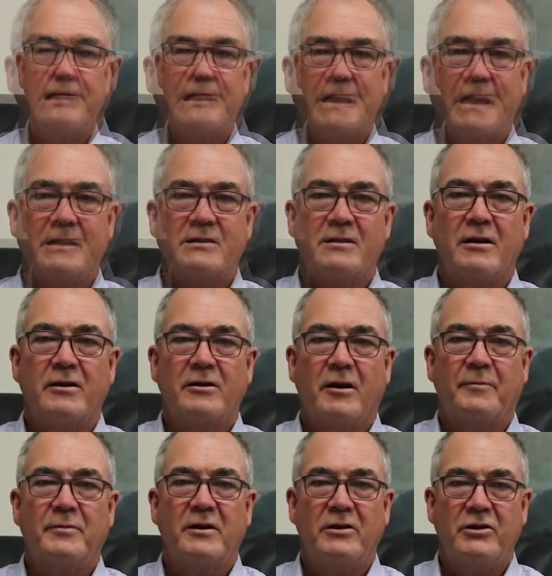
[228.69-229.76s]
Council
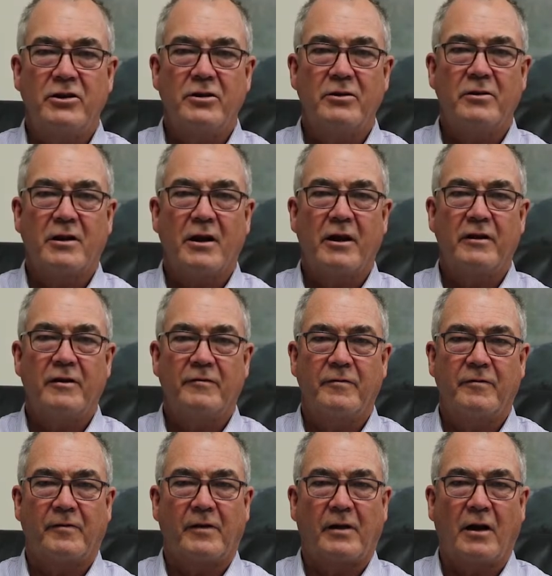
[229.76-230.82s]
adopted a new code
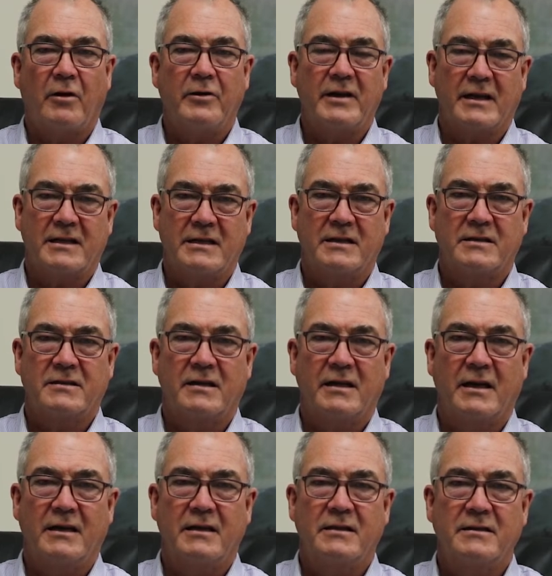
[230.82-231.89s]
of conduct
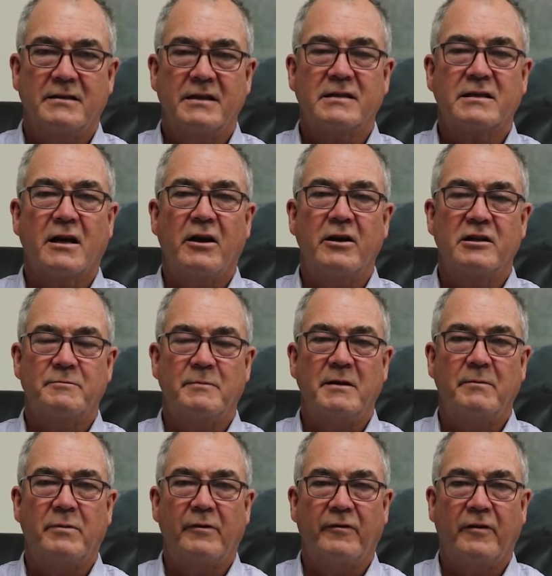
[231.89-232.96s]
yesterday. This code has
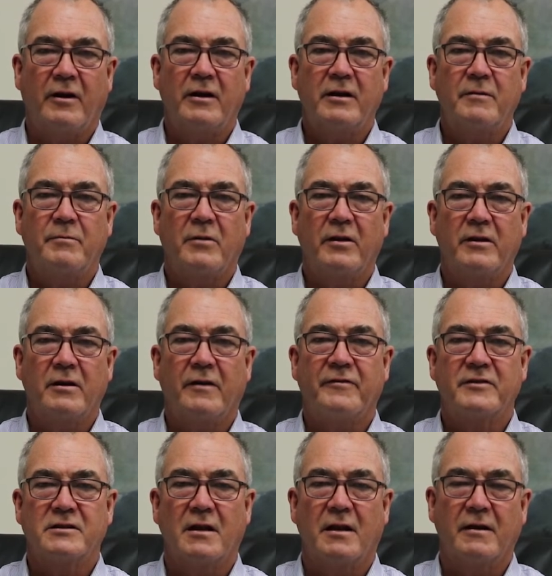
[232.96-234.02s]
been provided by the
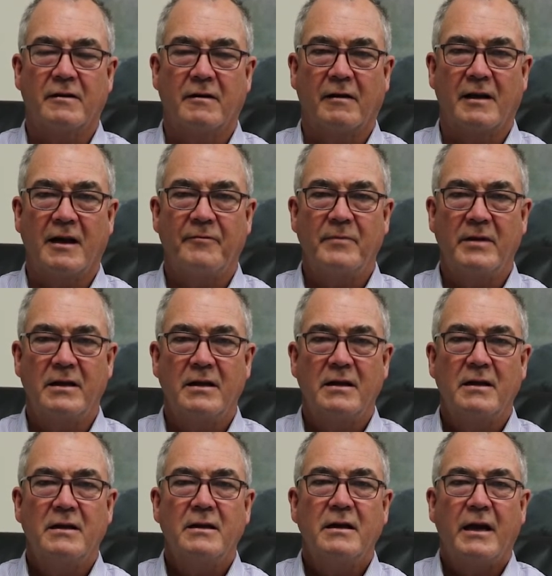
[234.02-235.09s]
Office of Local Government,
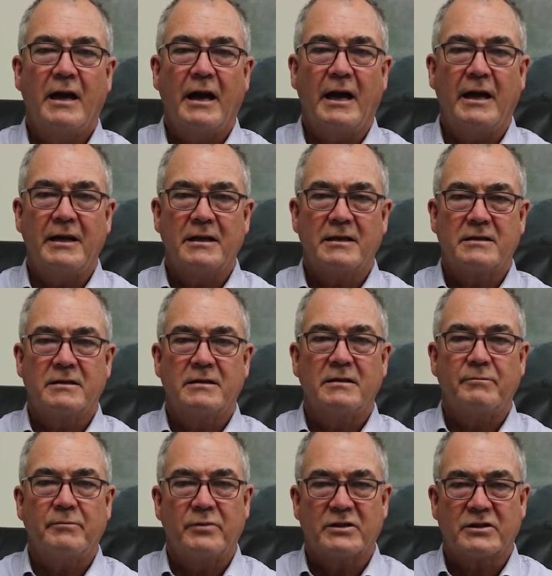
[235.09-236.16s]
and
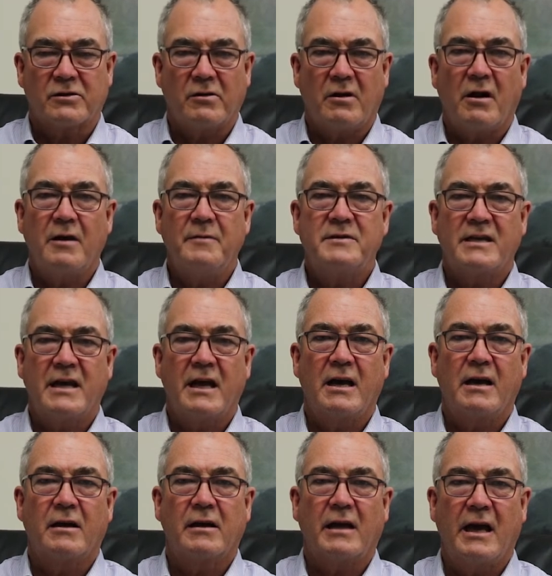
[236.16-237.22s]
it prescribes
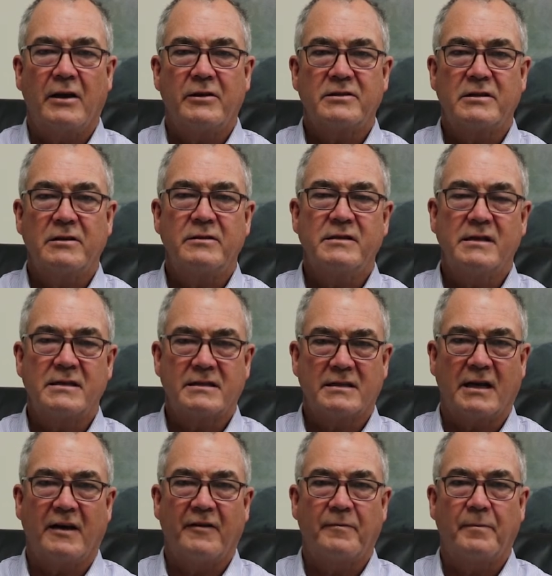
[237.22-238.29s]
how councillors and
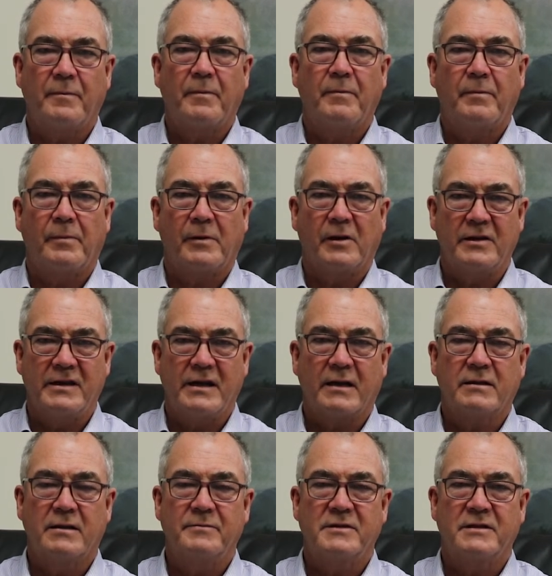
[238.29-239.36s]
staff
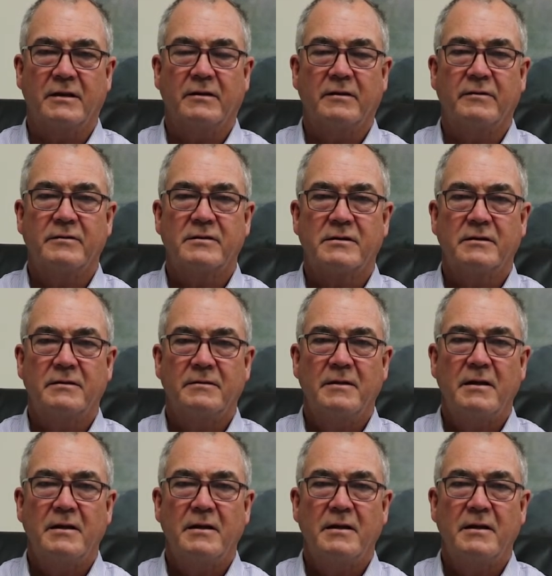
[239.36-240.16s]
conduct themselves.